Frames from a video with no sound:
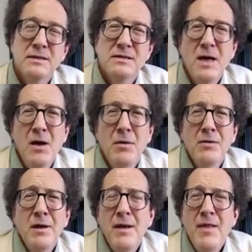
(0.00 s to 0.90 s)

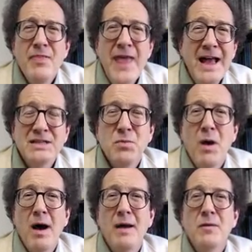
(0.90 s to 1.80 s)
So that's
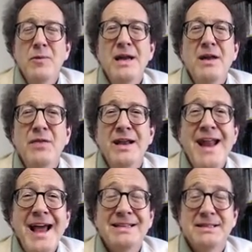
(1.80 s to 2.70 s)
why we need the
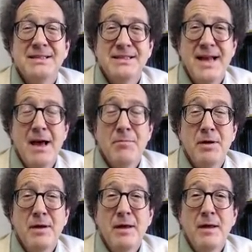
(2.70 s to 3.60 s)
next step,
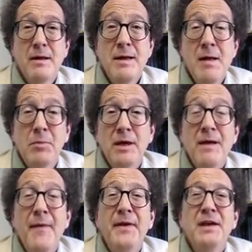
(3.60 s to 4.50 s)
namely,
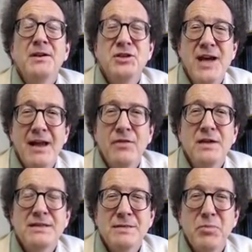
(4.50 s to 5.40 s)
check
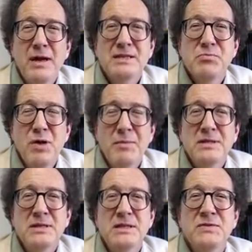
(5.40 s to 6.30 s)
the suppressed
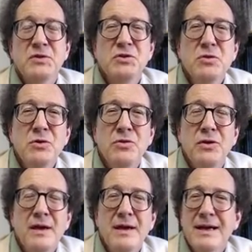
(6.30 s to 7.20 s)
premises for truth.
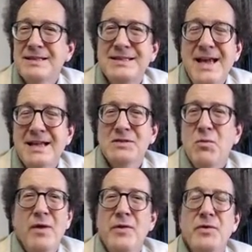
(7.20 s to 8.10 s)
Assess
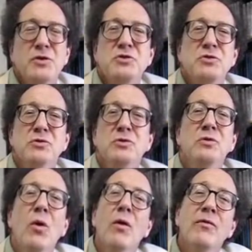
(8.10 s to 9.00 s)
whether they're
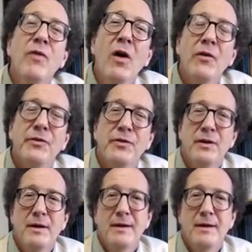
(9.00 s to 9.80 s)
true or false.